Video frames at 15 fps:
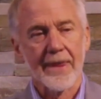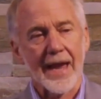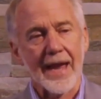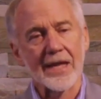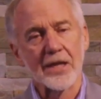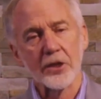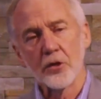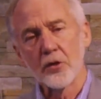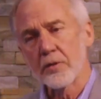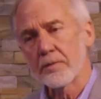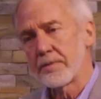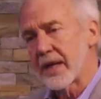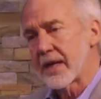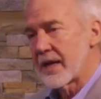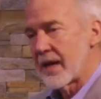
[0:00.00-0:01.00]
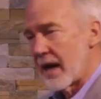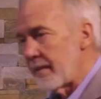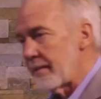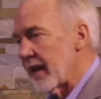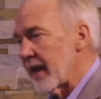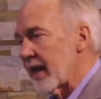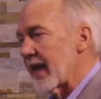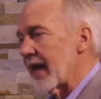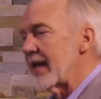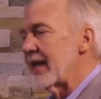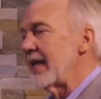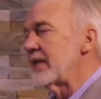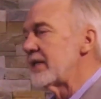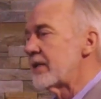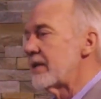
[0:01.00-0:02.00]
And your becoming
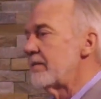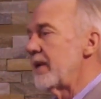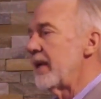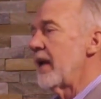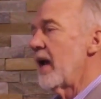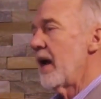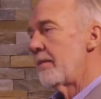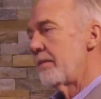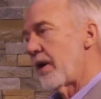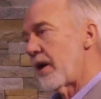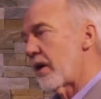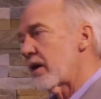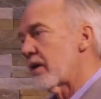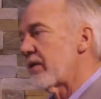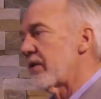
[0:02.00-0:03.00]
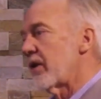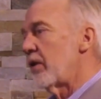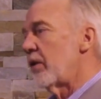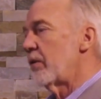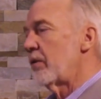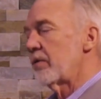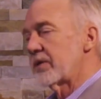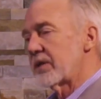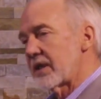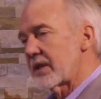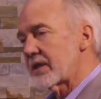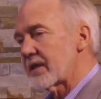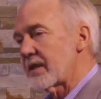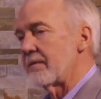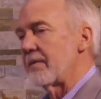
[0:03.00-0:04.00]
needs to be part of the whole
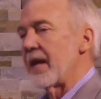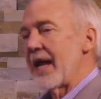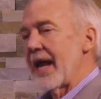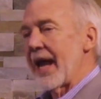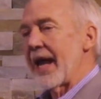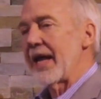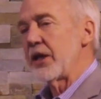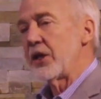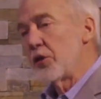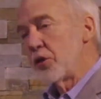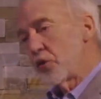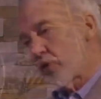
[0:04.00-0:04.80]
system. And